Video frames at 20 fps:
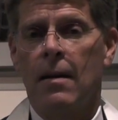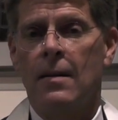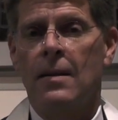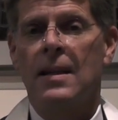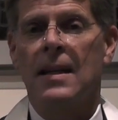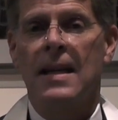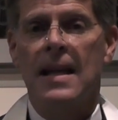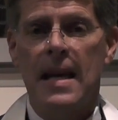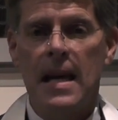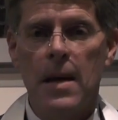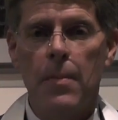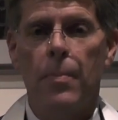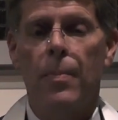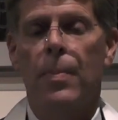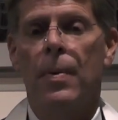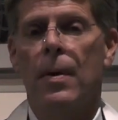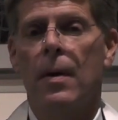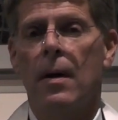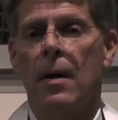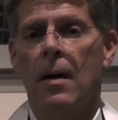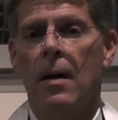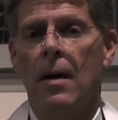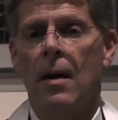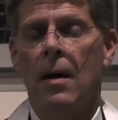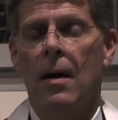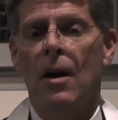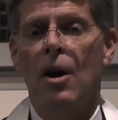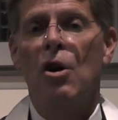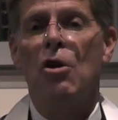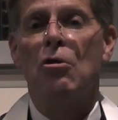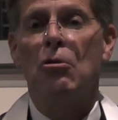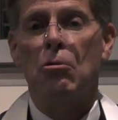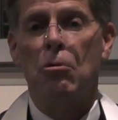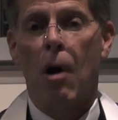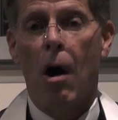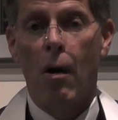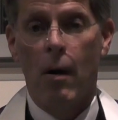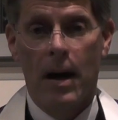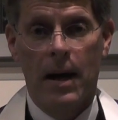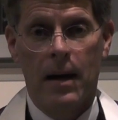to keep
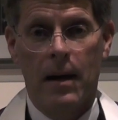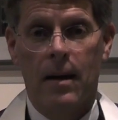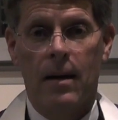growing.